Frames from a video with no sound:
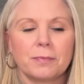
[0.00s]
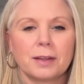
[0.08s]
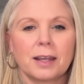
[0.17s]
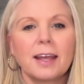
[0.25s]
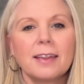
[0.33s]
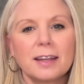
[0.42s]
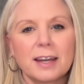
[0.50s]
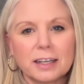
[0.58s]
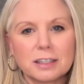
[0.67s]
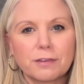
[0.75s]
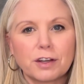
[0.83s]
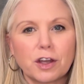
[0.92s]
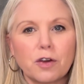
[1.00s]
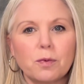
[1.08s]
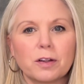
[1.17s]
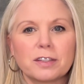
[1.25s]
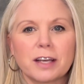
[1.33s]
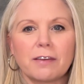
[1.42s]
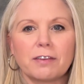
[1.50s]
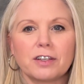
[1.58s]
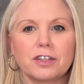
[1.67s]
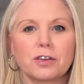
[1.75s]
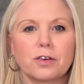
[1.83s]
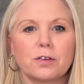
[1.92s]
In the next video, we'll dive
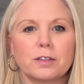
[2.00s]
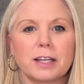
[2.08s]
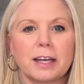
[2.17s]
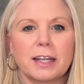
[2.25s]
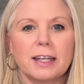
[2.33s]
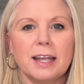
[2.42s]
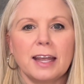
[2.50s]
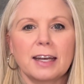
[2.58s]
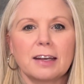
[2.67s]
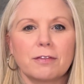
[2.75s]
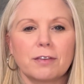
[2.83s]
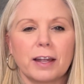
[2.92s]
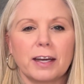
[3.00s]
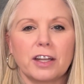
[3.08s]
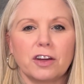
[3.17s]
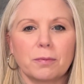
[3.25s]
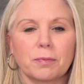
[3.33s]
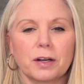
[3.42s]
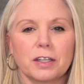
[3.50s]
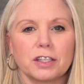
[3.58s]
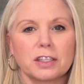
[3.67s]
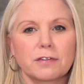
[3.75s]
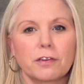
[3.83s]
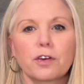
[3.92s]
into goal setting and defining your
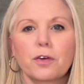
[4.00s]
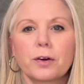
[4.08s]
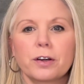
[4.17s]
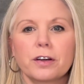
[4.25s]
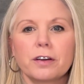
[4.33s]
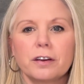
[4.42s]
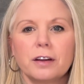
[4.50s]
projects for the quarter.